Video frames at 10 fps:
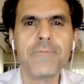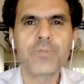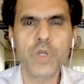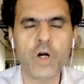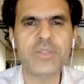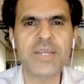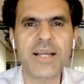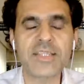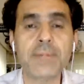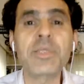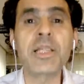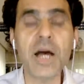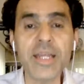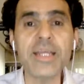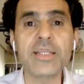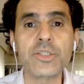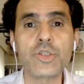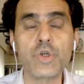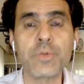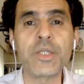context. I'm delighted to be